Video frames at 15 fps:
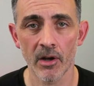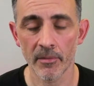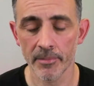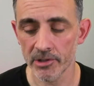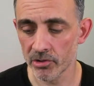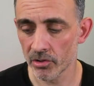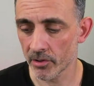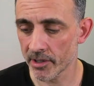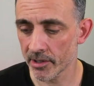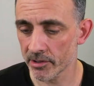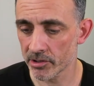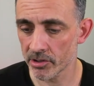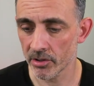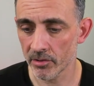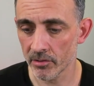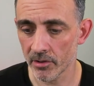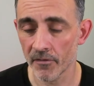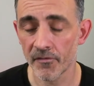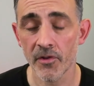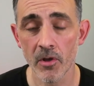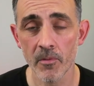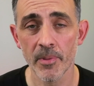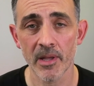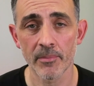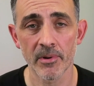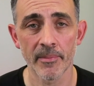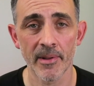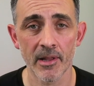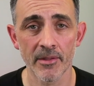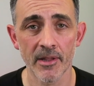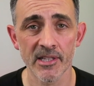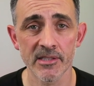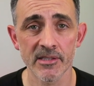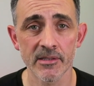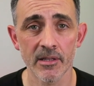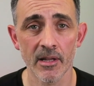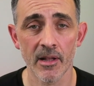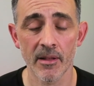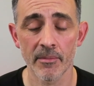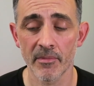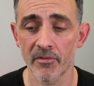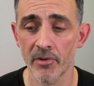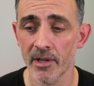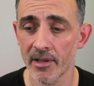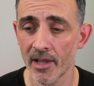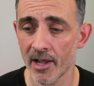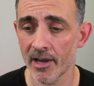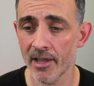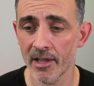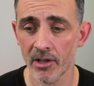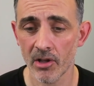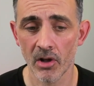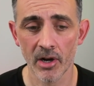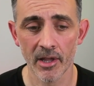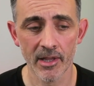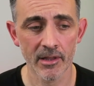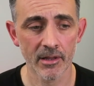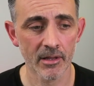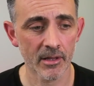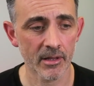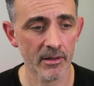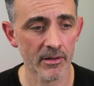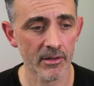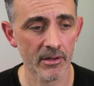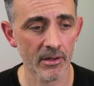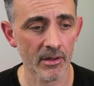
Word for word: I've been talking to a few people about this, my friend Alec, Colin,